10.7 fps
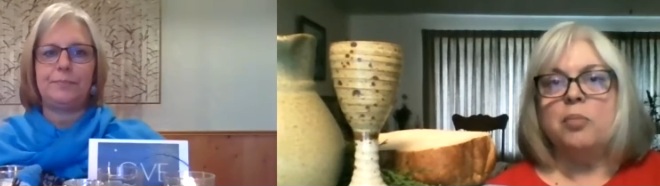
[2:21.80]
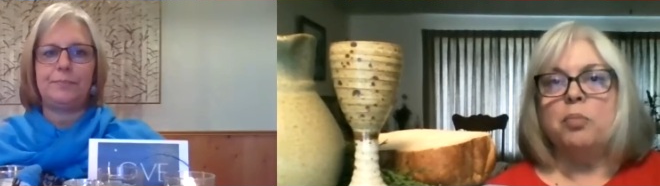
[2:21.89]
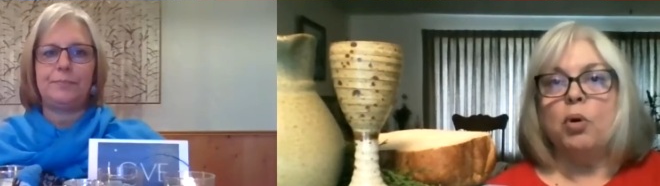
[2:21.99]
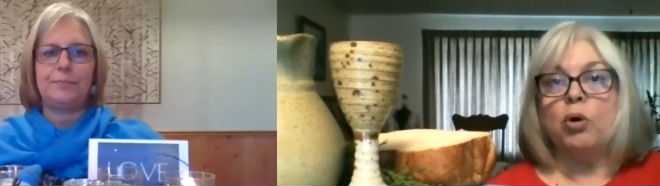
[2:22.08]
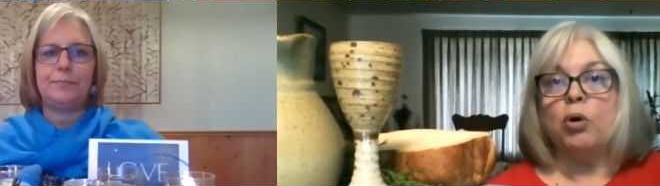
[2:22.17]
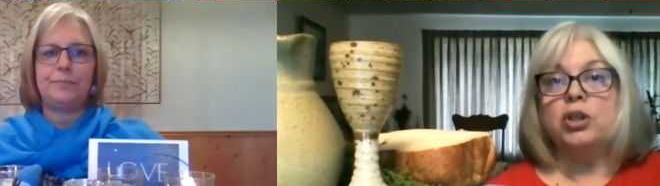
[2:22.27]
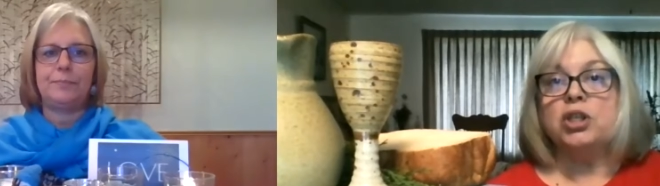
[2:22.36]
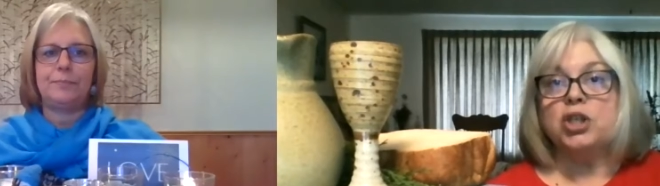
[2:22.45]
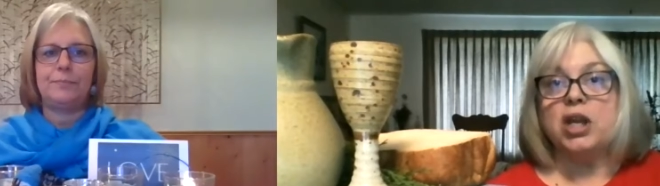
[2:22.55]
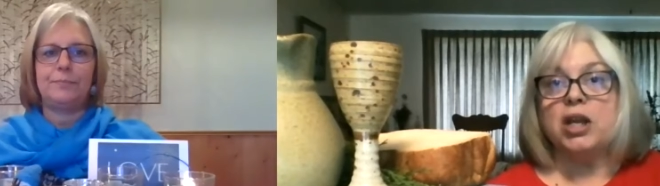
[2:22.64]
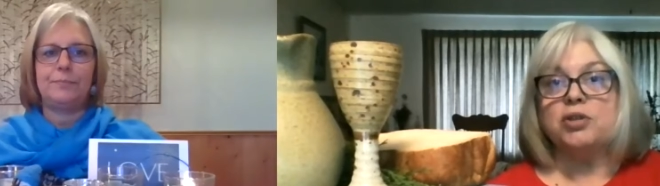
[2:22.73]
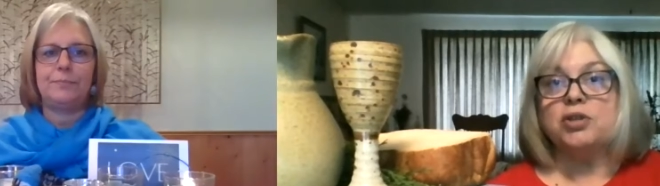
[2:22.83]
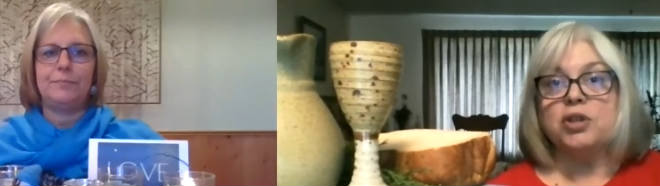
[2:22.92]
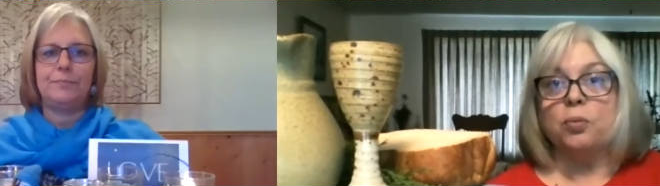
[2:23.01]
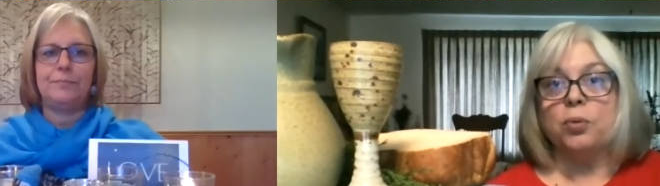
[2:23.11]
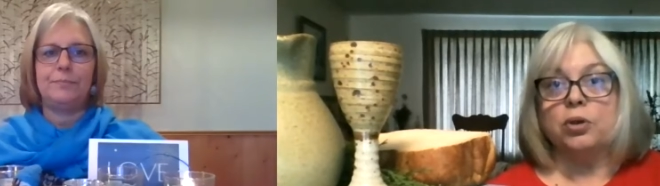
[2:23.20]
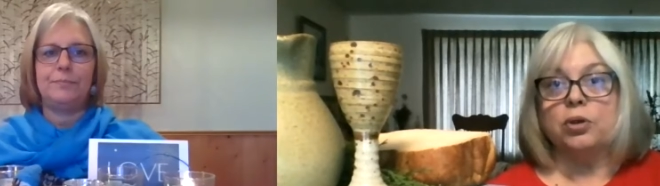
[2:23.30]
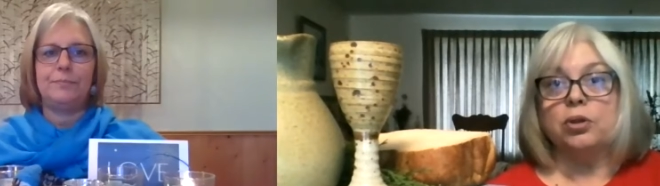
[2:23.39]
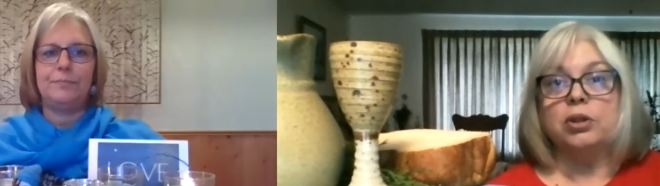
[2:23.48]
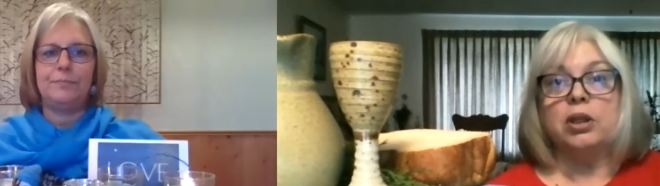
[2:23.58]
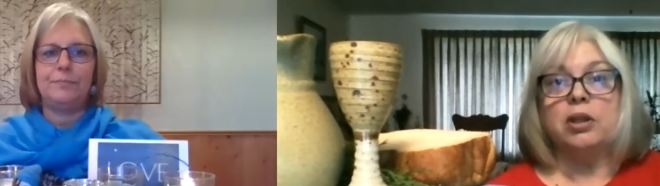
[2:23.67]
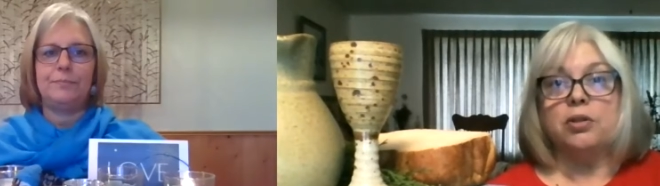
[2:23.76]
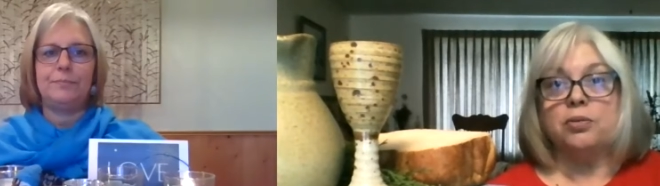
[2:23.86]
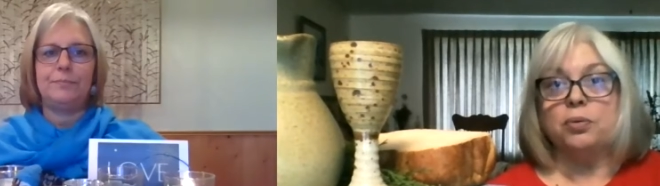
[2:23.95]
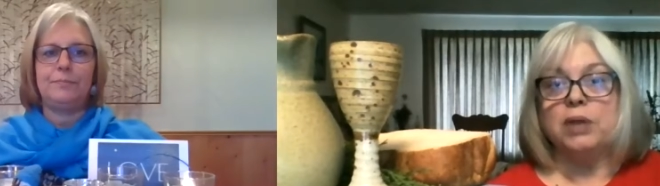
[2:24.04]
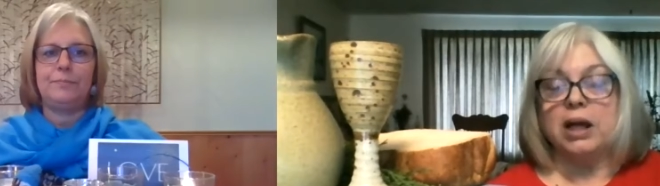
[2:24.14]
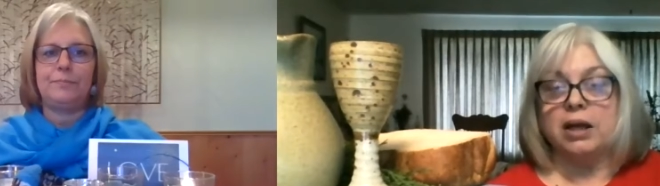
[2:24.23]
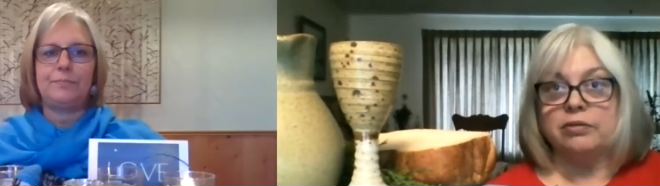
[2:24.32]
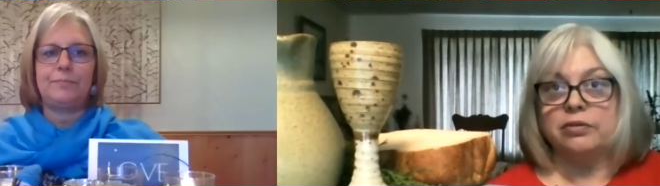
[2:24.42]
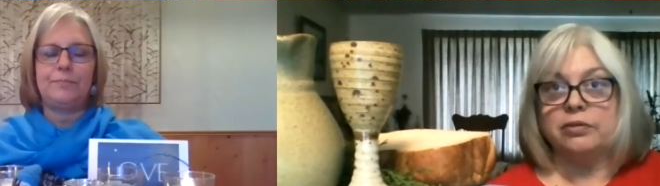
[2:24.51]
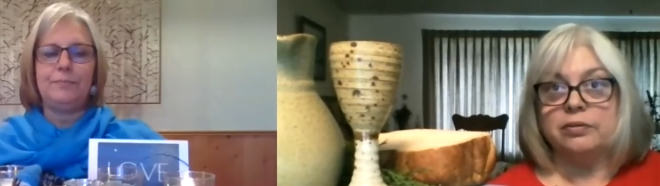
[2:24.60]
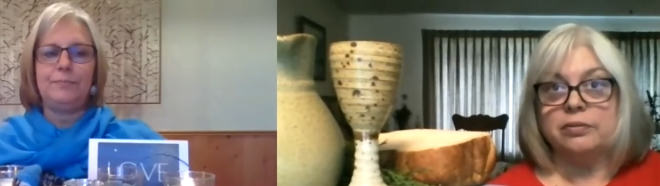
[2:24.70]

Speaker 1: Born to change the world through love.